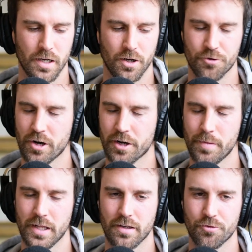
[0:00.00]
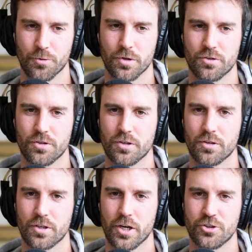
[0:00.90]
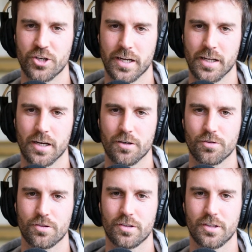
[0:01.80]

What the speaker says: I'd recommend everyone to go check it out.